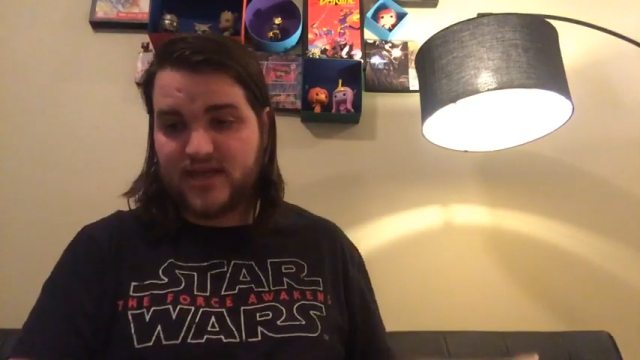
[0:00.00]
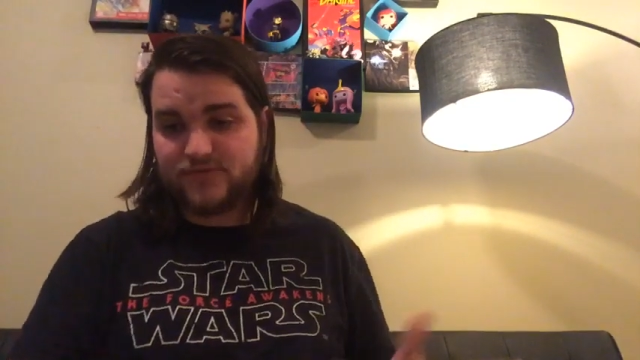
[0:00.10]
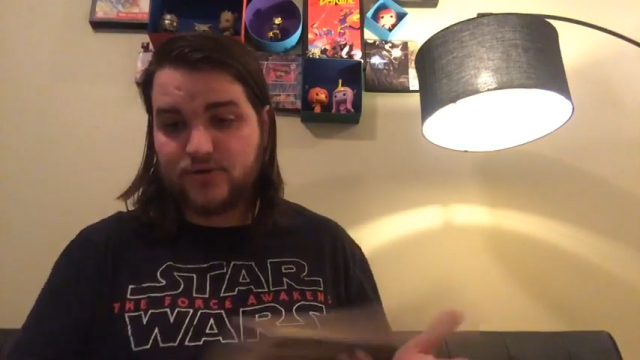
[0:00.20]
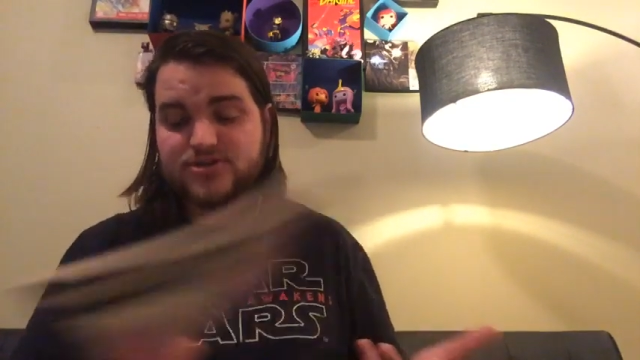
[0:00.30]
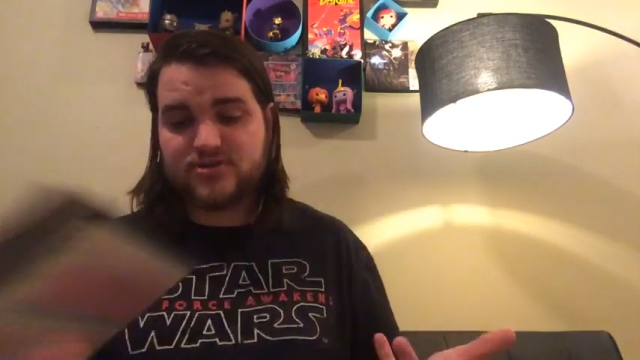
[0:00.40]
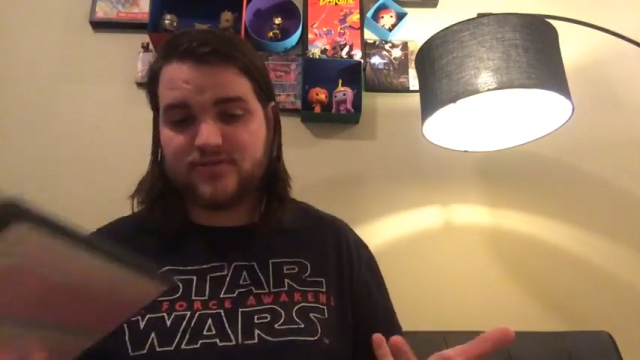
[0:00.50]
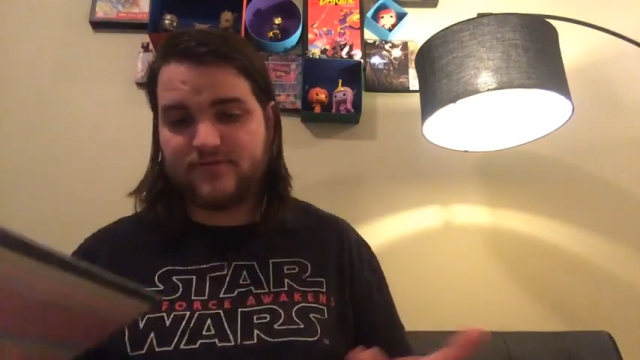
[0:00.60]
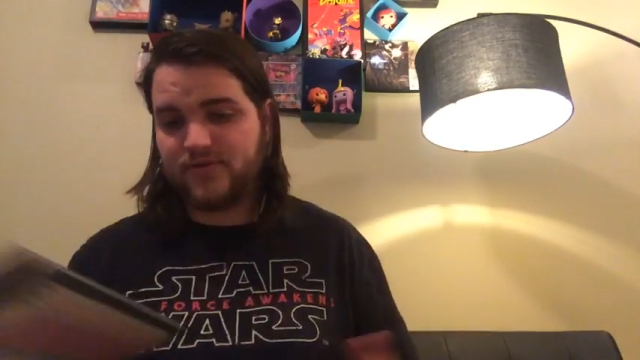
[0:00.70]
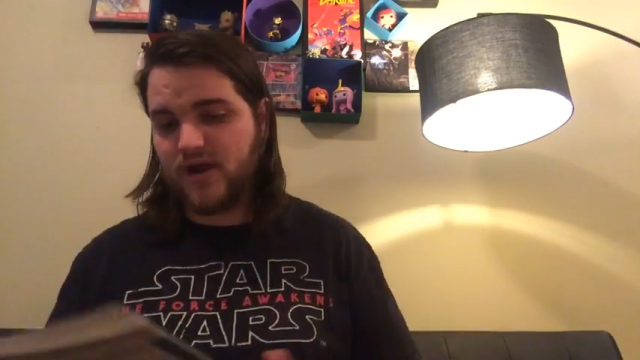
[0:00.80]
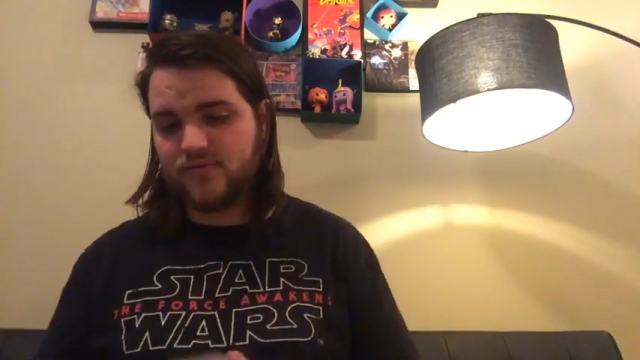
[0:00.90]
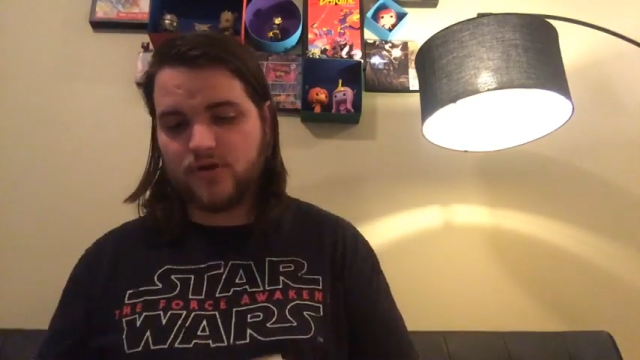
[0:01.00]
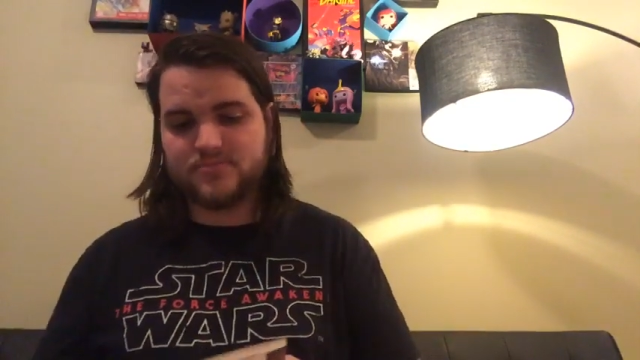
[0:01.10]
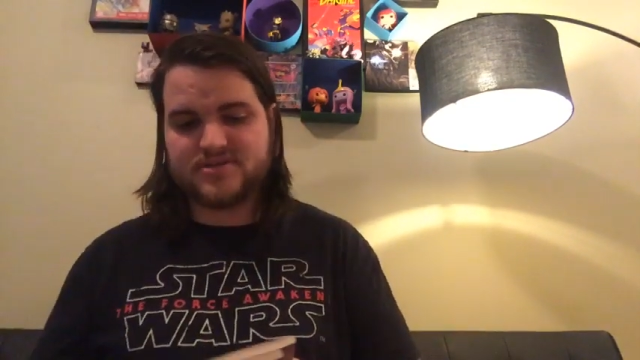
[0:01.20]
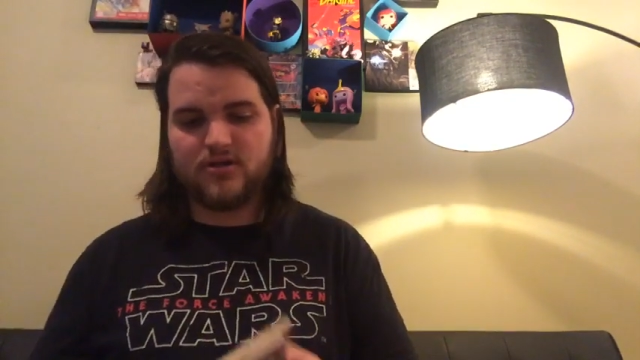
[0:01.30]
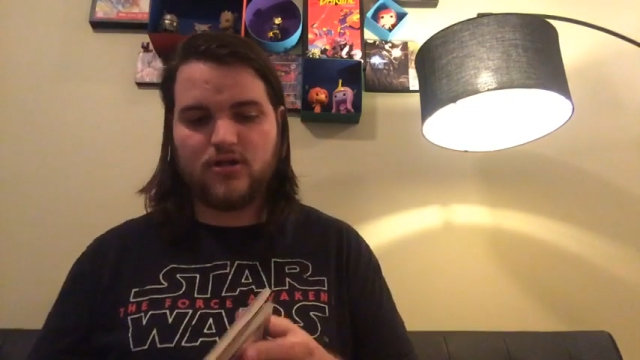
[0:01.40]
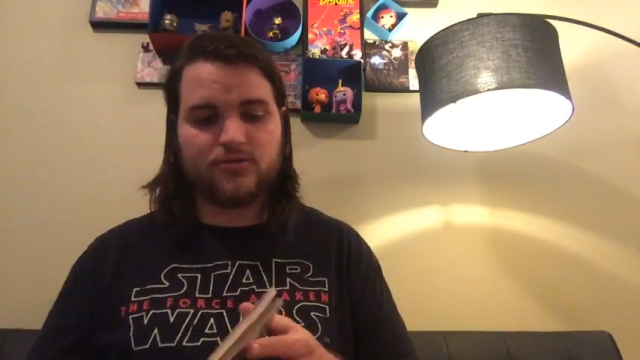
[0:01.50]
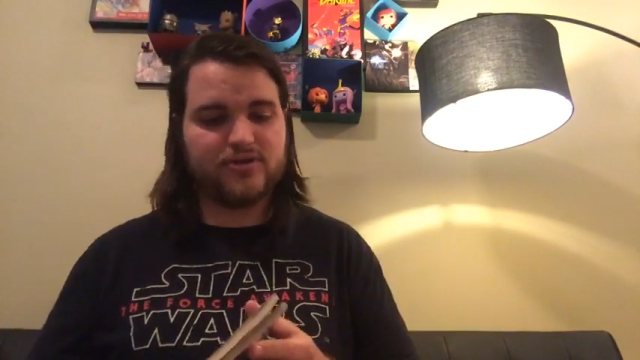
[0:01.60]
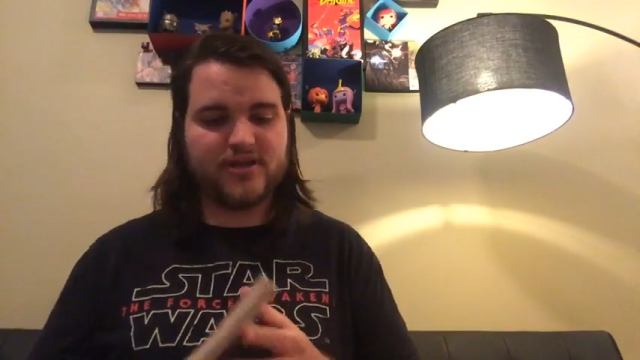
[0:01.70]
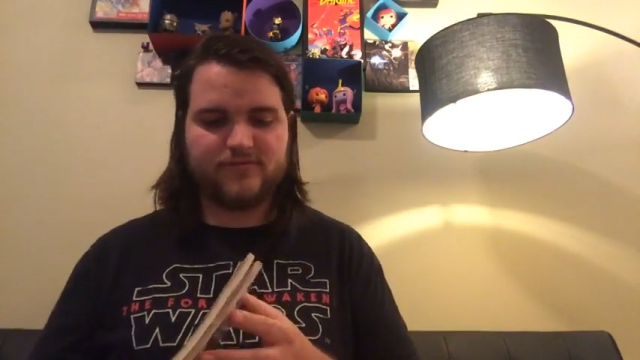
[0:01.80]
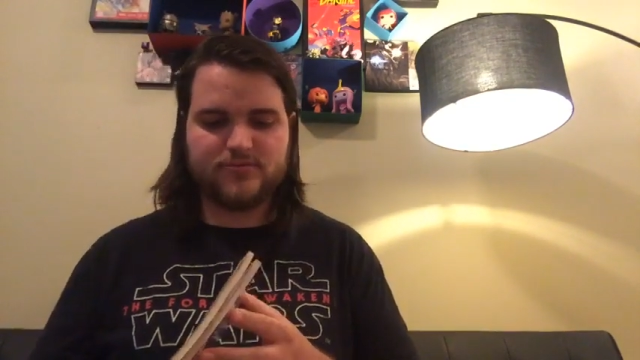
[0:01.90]
if you're interested in the Forgotten Realms at all or
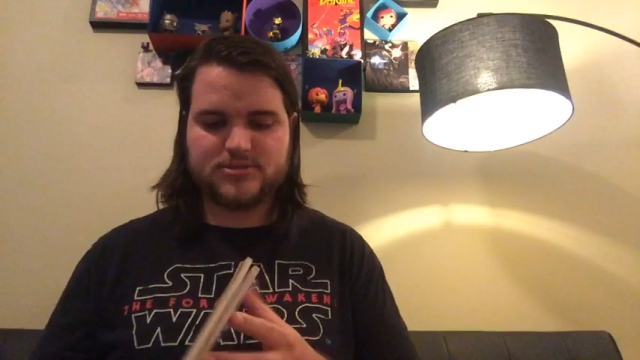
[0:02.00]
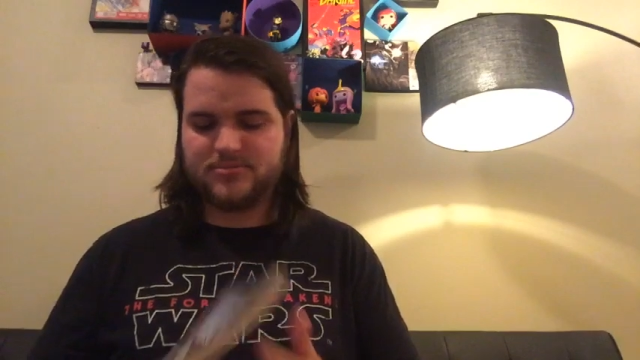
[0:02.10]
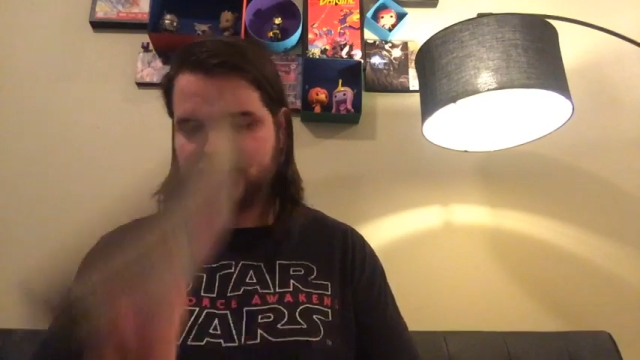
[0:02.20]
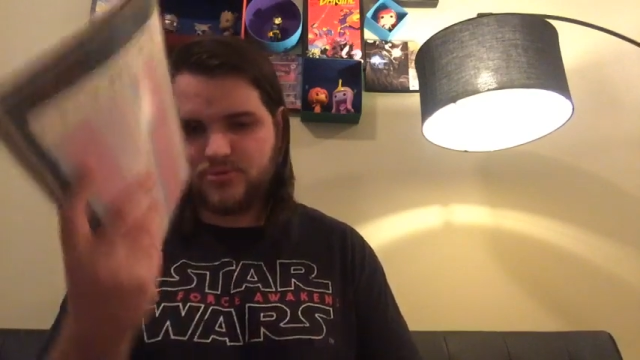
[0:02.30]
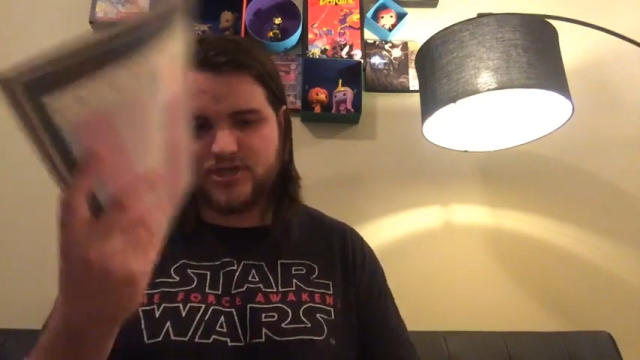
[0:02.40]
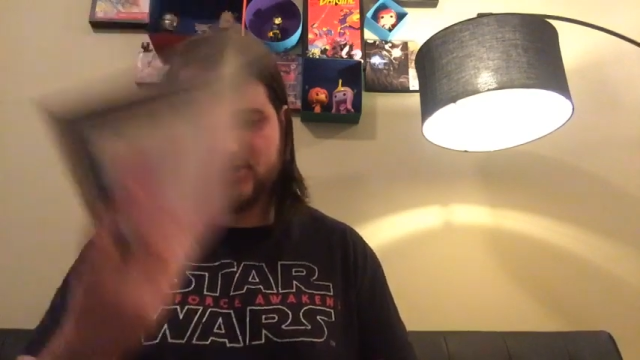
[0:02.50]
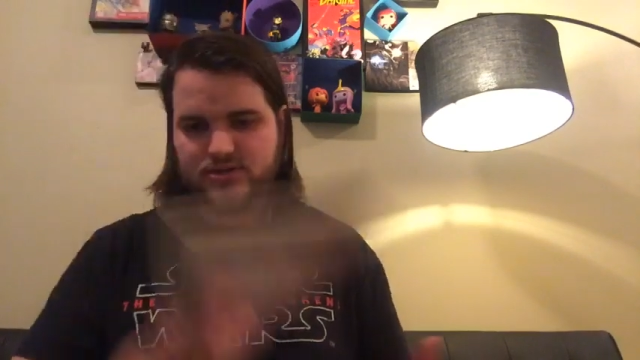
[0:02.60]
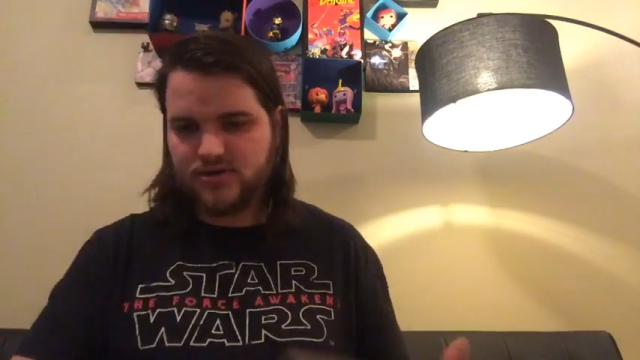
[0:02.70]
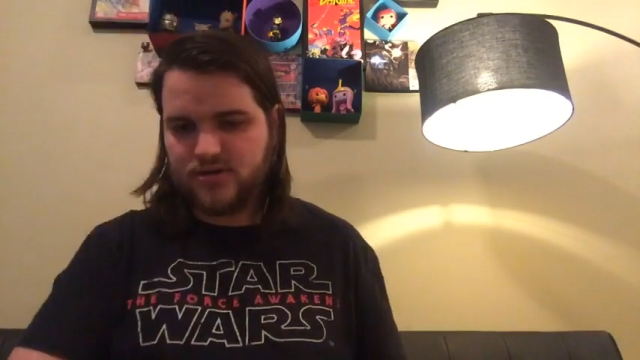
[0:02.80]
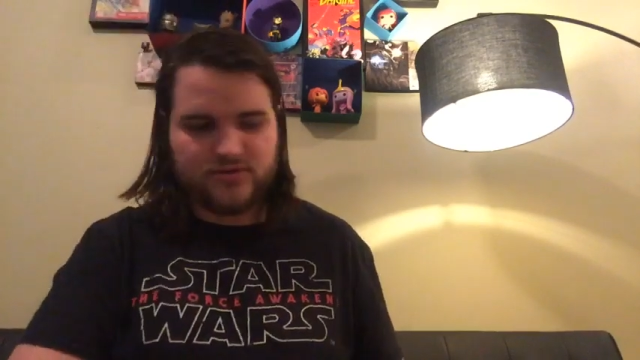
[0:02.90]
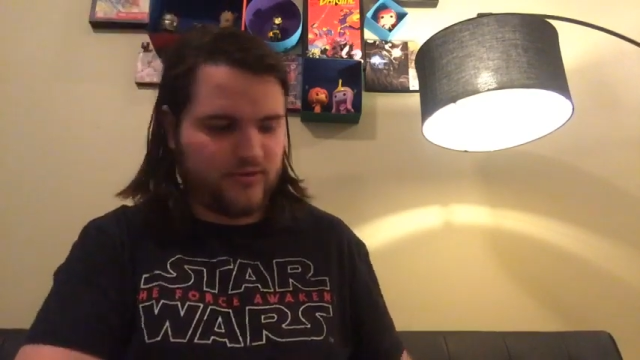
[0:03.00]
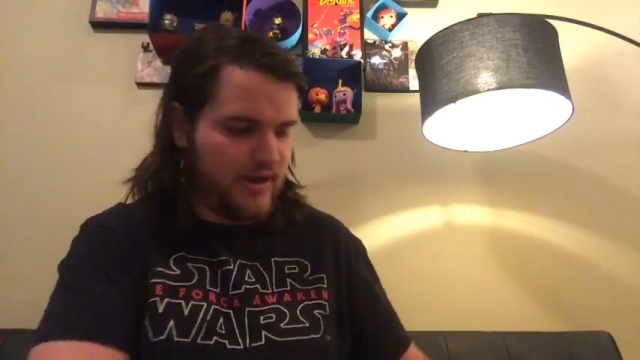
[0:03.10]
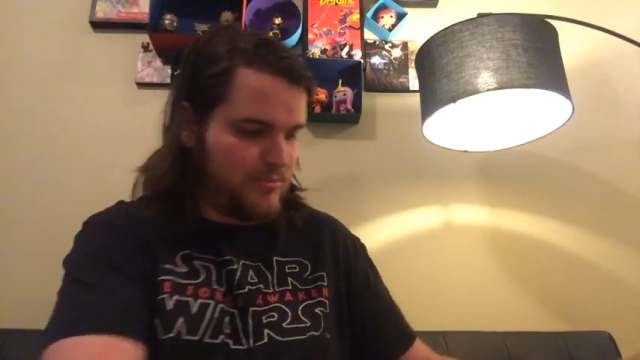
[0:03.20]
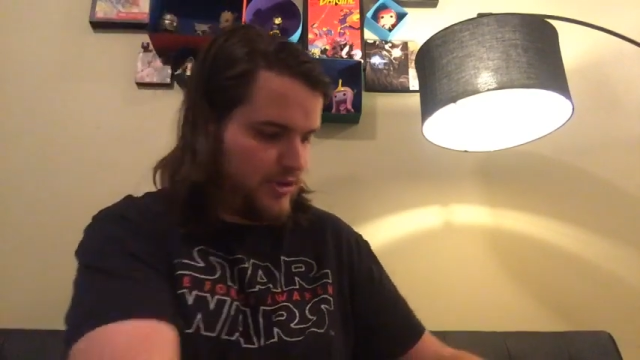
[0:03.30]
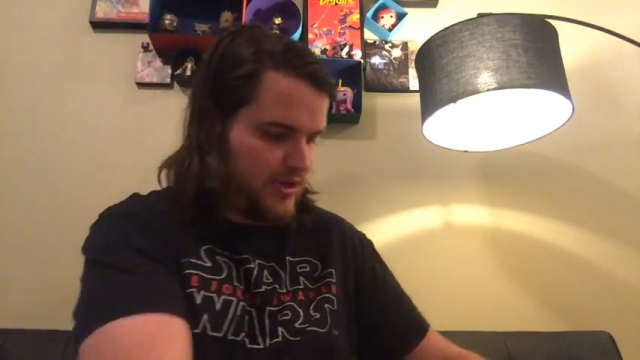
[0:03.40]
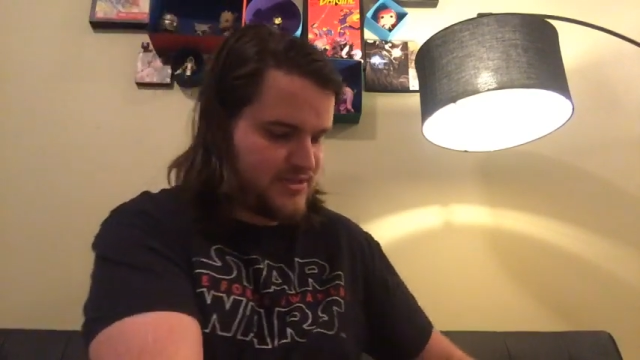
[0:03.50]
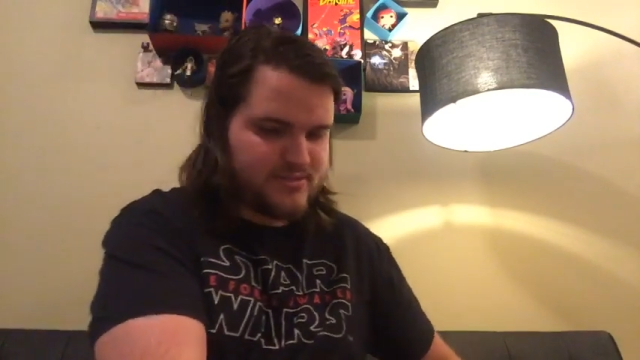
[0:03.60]
looking for some inspiration, they're great books.